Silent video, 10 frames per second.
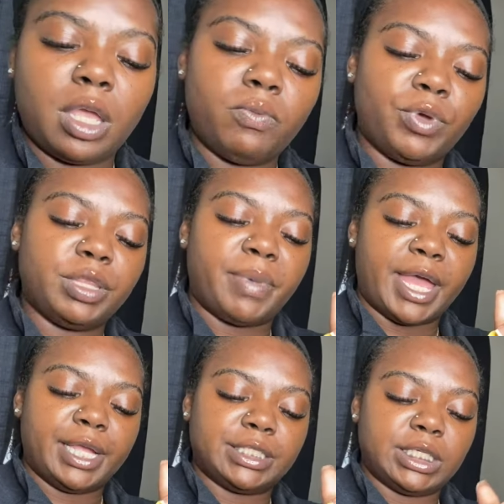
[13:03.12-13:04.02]
with
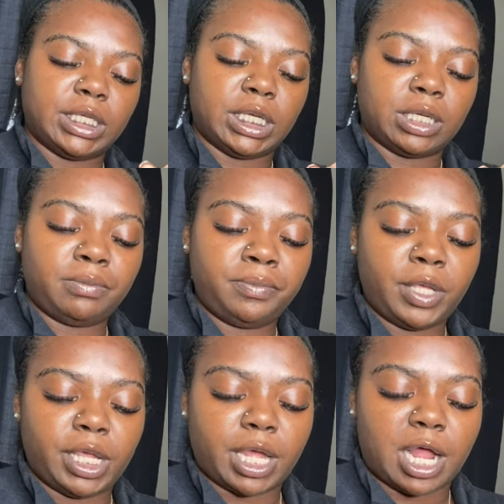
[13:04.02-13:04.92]
biotin in them
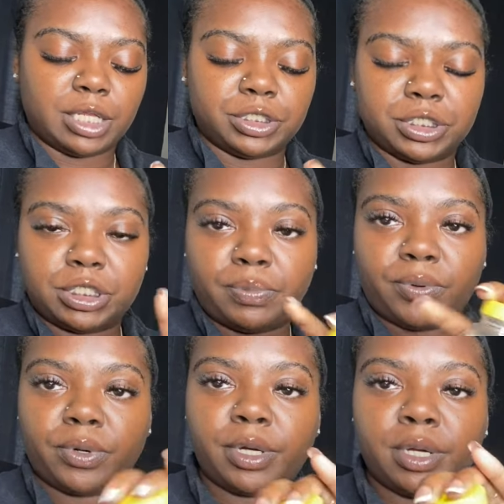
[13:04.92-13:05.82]
and collagen
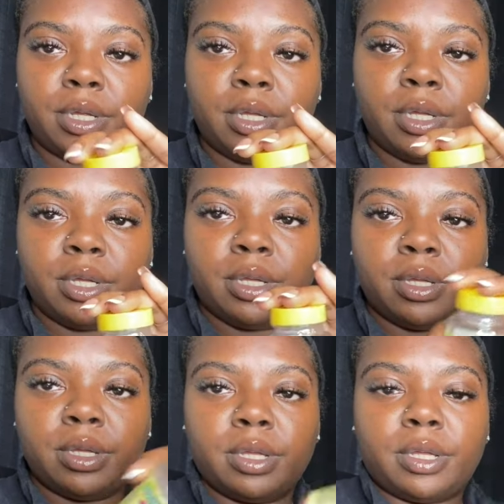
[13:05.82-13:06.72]
support.
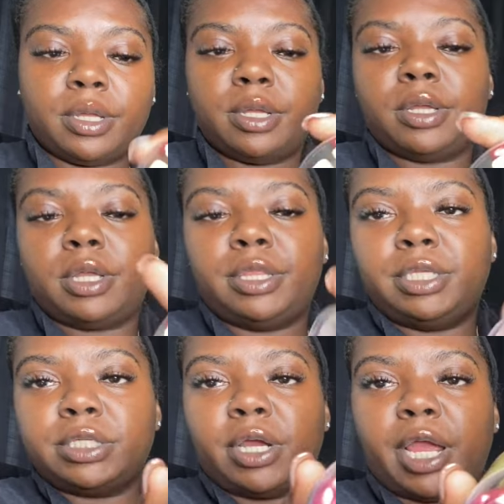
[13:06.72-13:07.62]

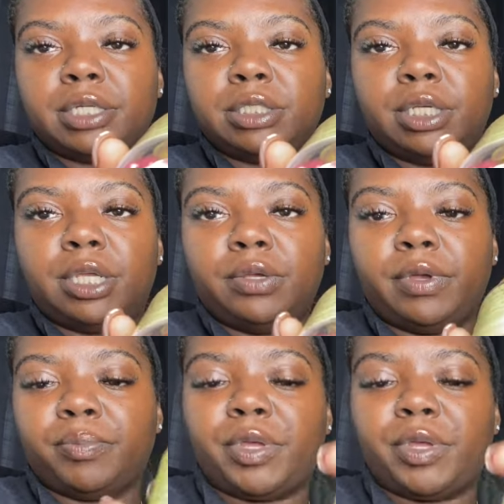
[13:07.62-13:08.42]
These are actually cute and